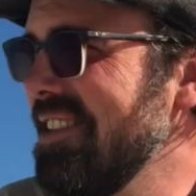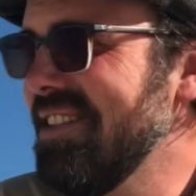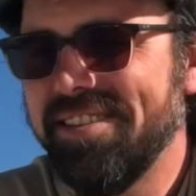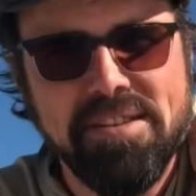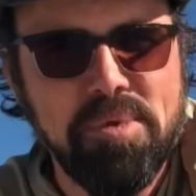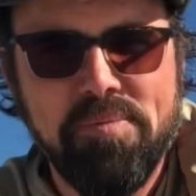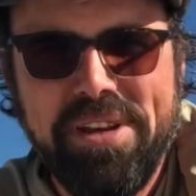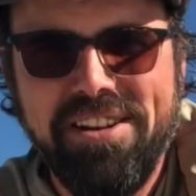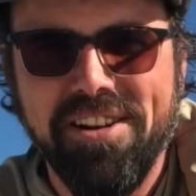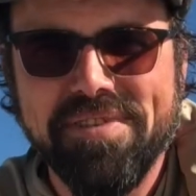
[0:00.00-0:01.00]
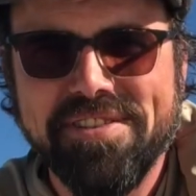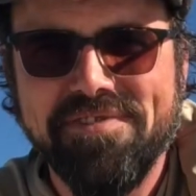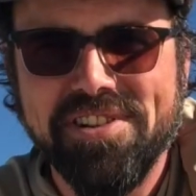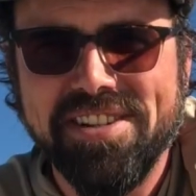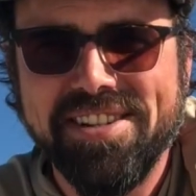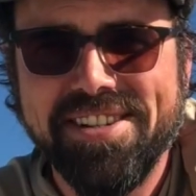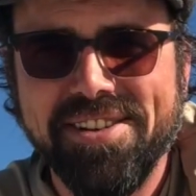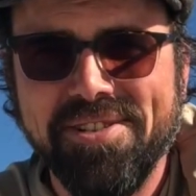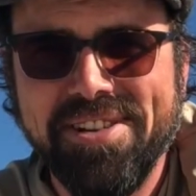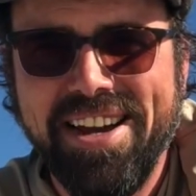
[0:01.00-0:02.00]
some of the beet harvest footage.
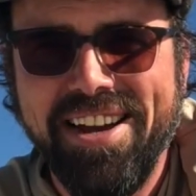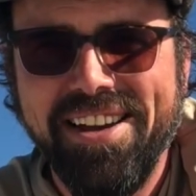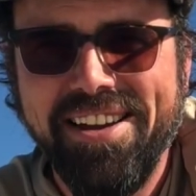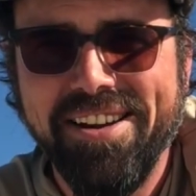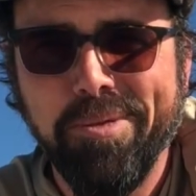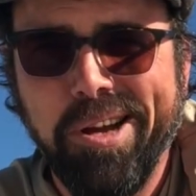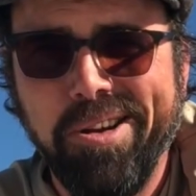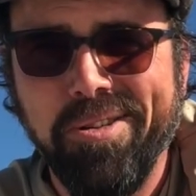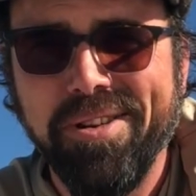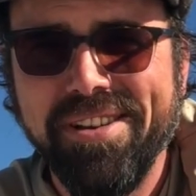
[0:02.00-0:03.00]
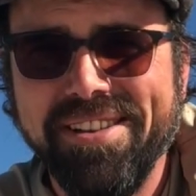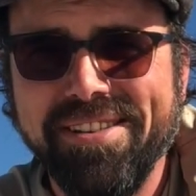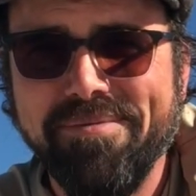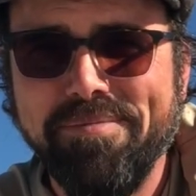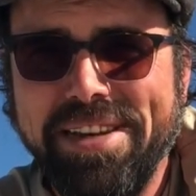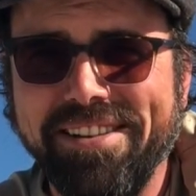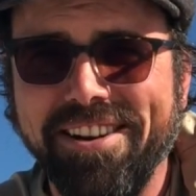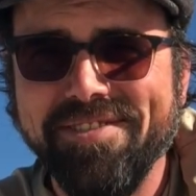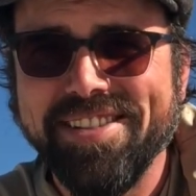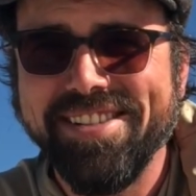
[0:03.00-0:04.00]
So yeah, here we go. Beet
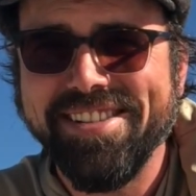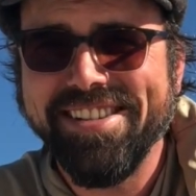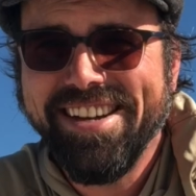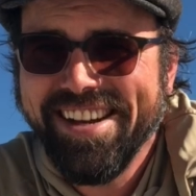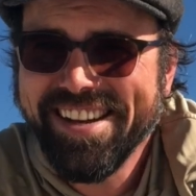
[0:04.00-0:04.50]
harvest. Yeah,